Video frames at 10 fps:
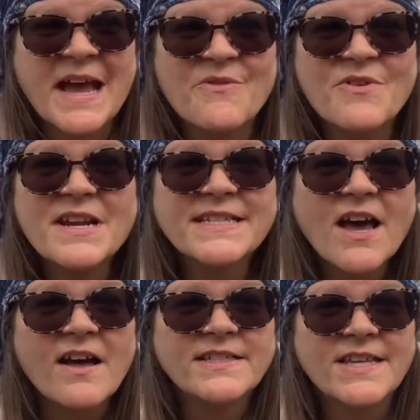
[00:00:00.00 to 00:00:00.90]
want to
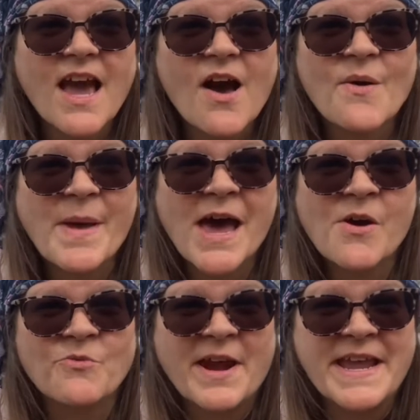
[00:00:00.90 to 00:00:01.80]
talk to y'all
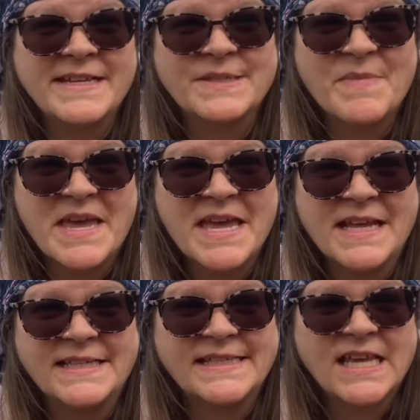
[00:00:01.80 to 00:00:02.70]
about raised
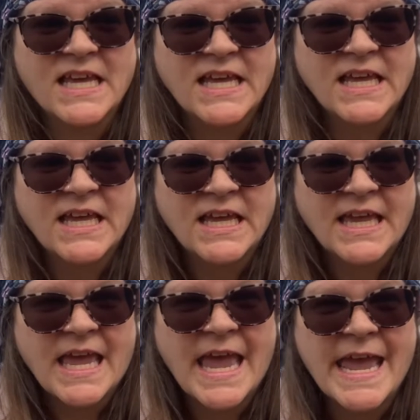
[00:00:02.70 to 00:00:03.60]
beds
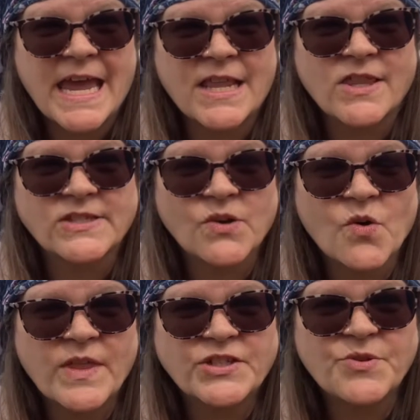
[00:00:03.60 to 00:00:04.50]
and the
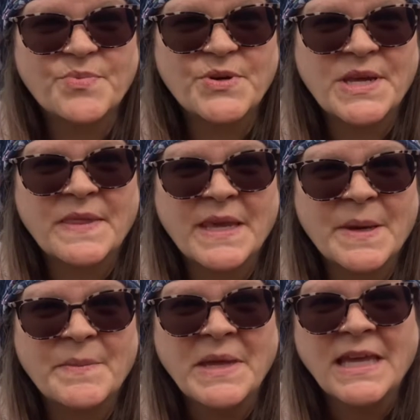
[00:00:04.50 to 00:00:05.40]
soil that you put in
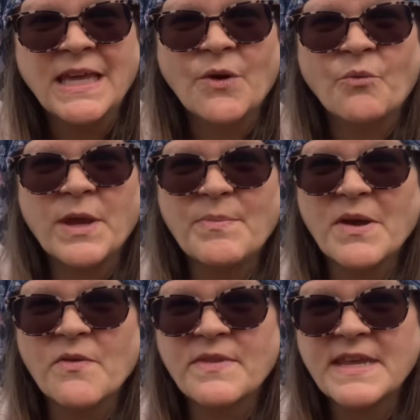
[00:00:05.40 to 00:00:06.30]
them. We
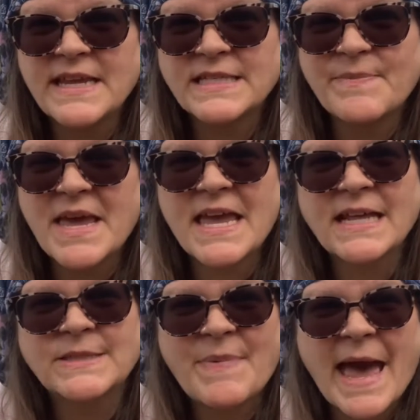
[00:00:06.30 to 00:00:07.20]
built these
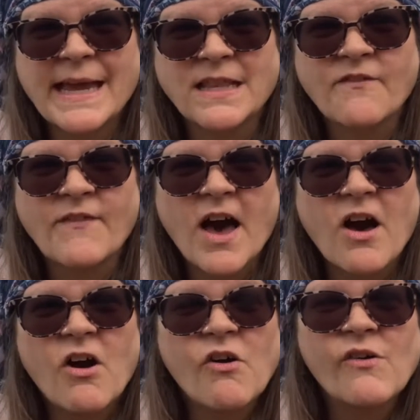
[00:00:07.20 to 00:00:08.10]
beds back in the
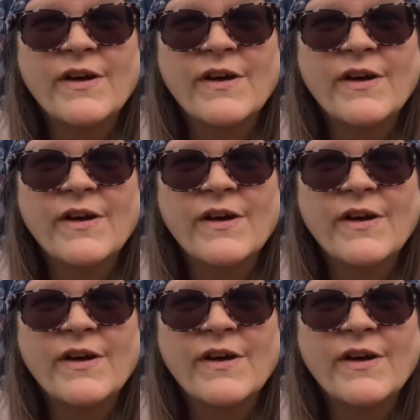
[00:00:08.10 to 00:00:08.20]
fall,